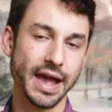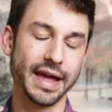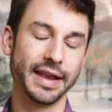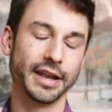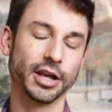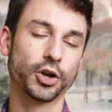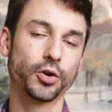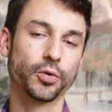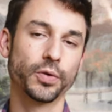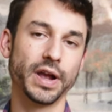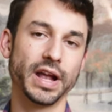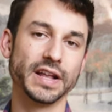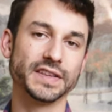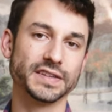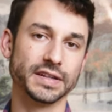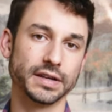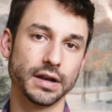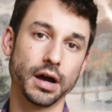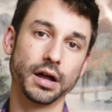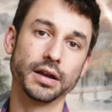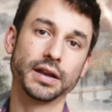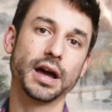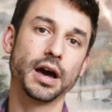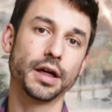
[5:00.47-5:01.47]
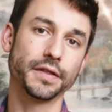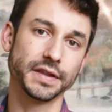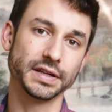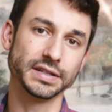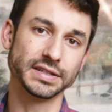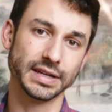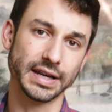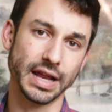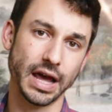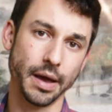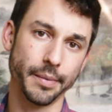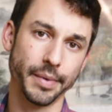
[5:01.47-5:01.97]
And it creates an unhealthy
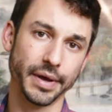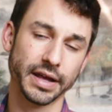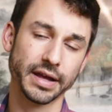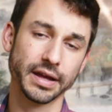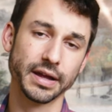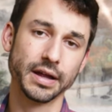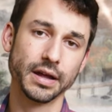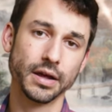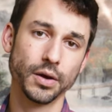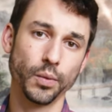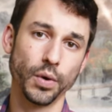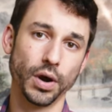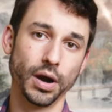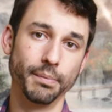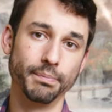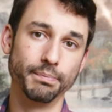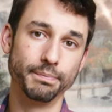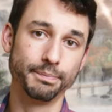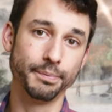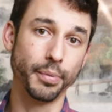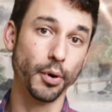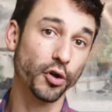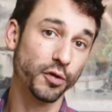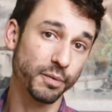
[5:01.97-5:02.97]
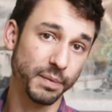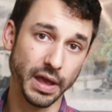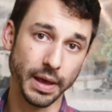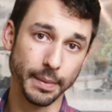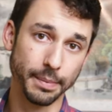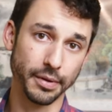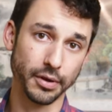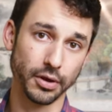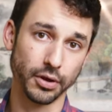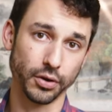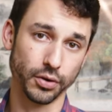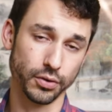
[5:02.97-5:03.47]
dynamic where both
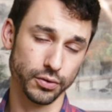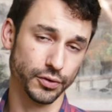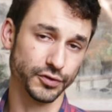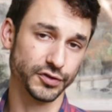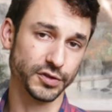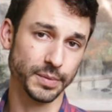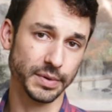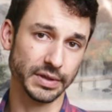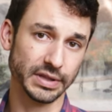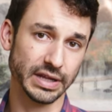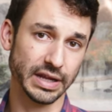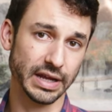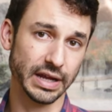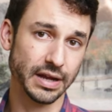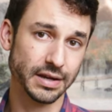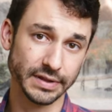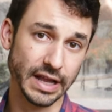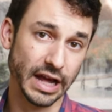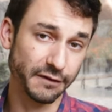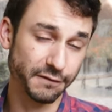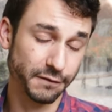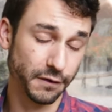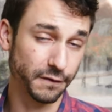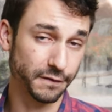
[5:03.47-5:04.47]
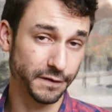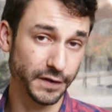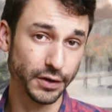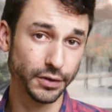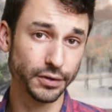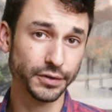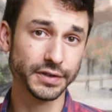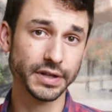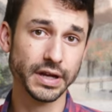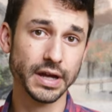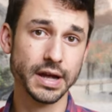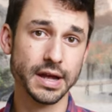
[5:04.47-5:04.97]
people are ultimately not
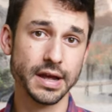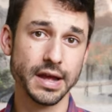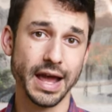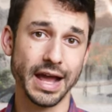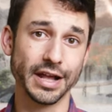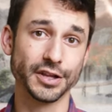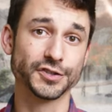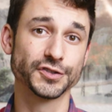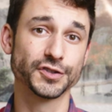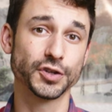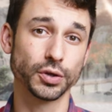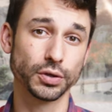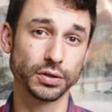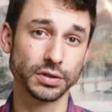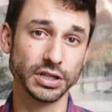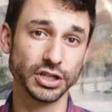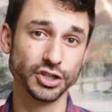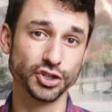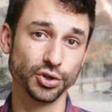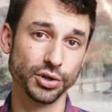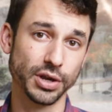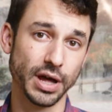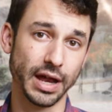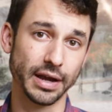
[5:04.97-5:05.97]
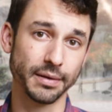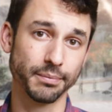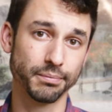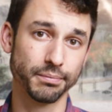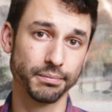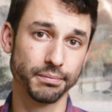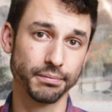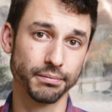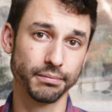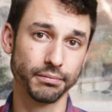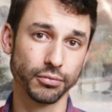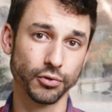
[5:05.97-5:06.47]
fulfilled and certainly do not
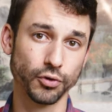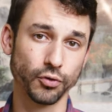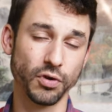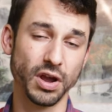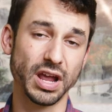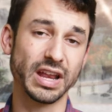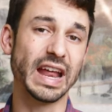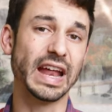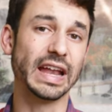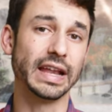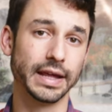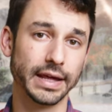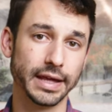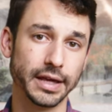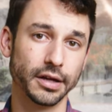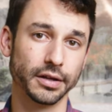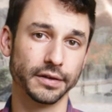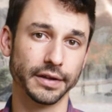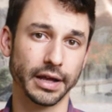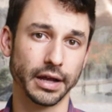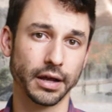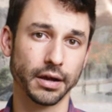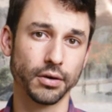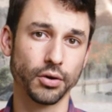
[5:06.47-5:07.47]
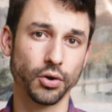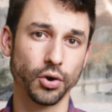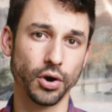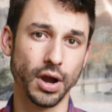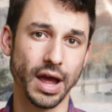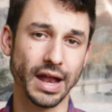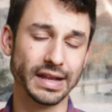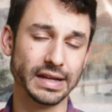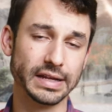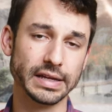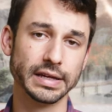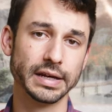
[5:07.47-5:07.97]
create any healing
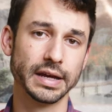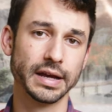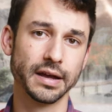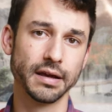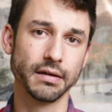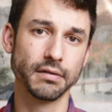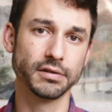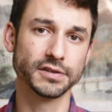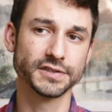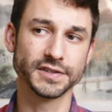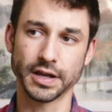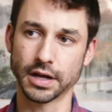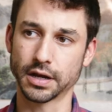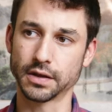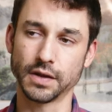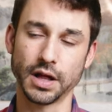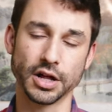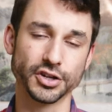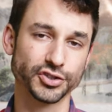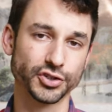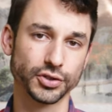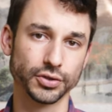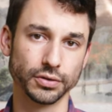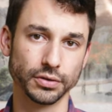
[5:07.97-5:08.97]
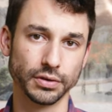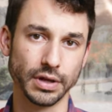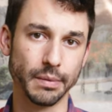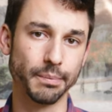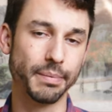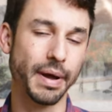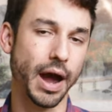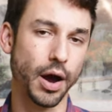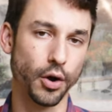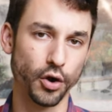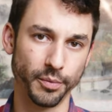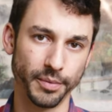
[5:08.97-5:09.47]
or any psychological
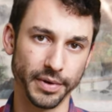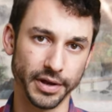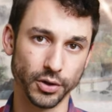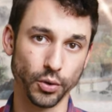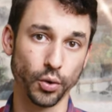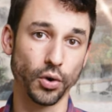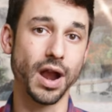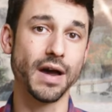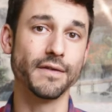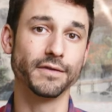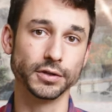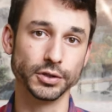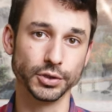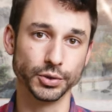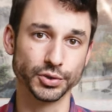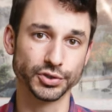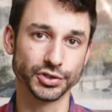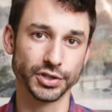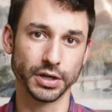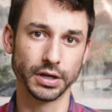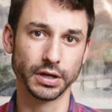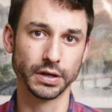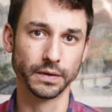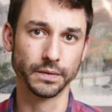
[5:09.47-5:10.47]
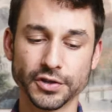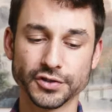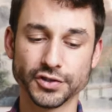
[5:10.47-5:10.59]
empowerment or evolution.